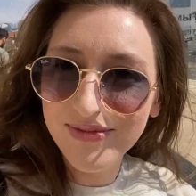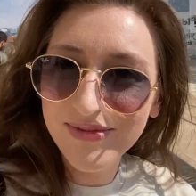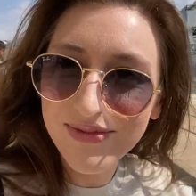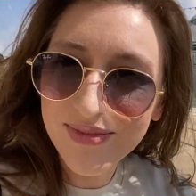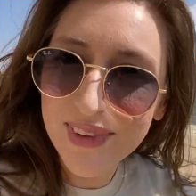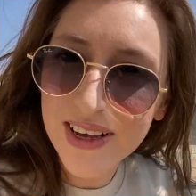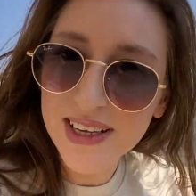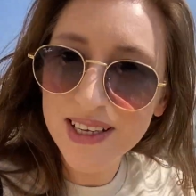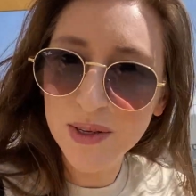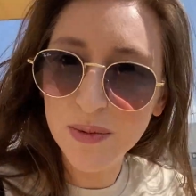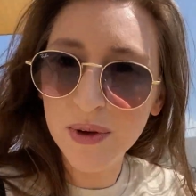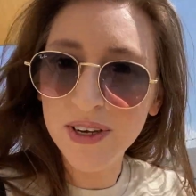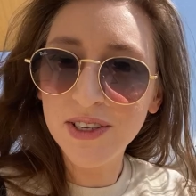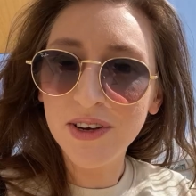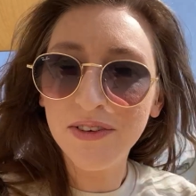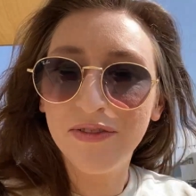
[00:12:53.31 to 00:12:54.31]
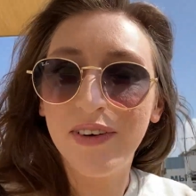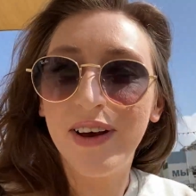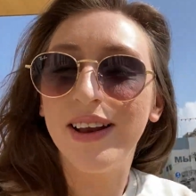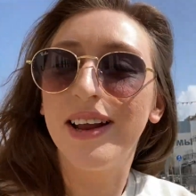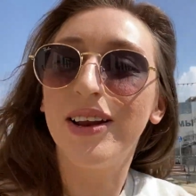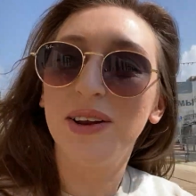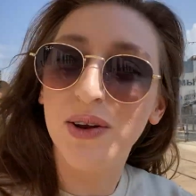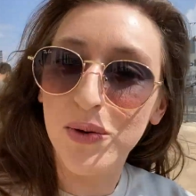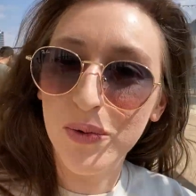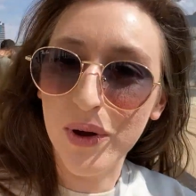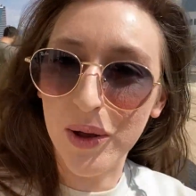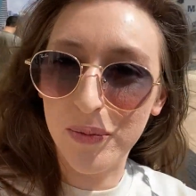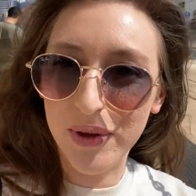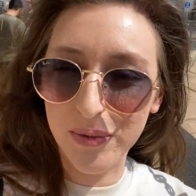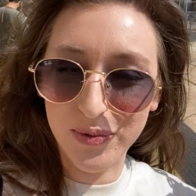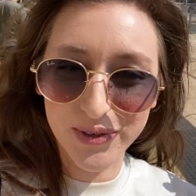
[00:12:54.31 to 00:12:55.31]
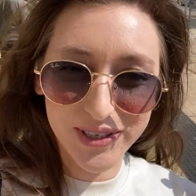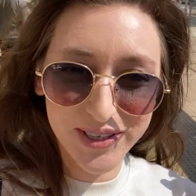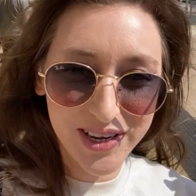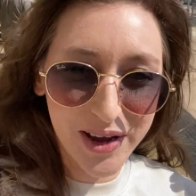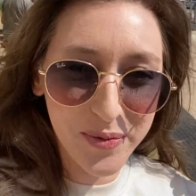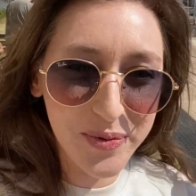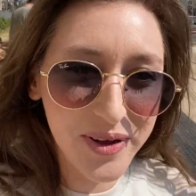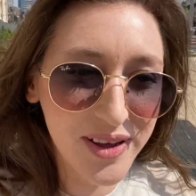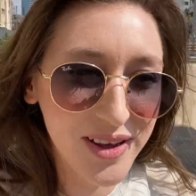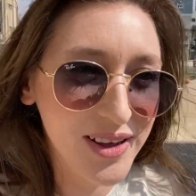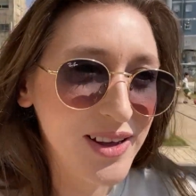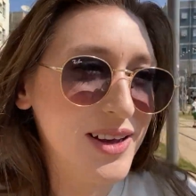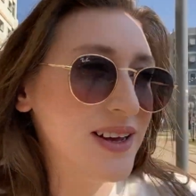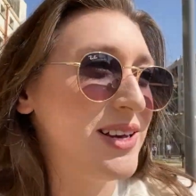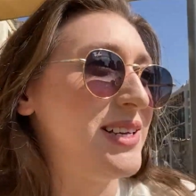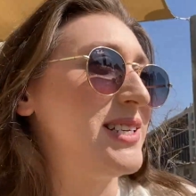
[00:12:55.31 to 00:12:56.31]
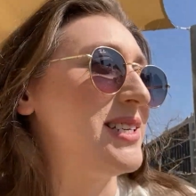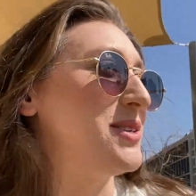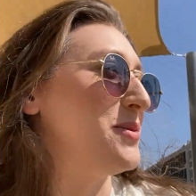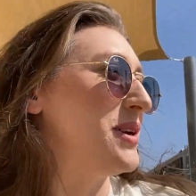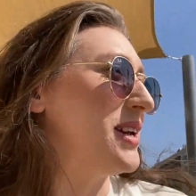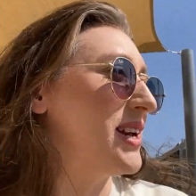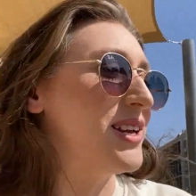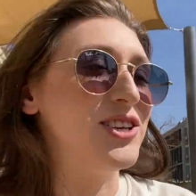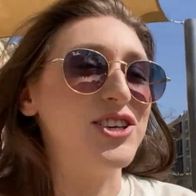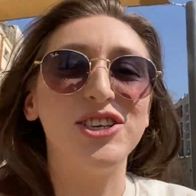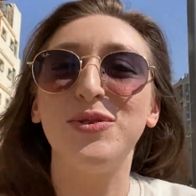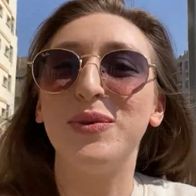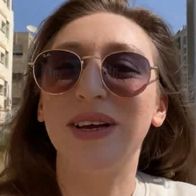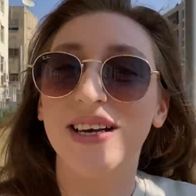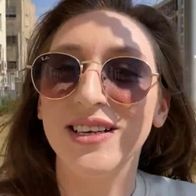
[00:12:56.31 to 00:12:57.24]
to see that actually I've grown and I'm not the same person that I used to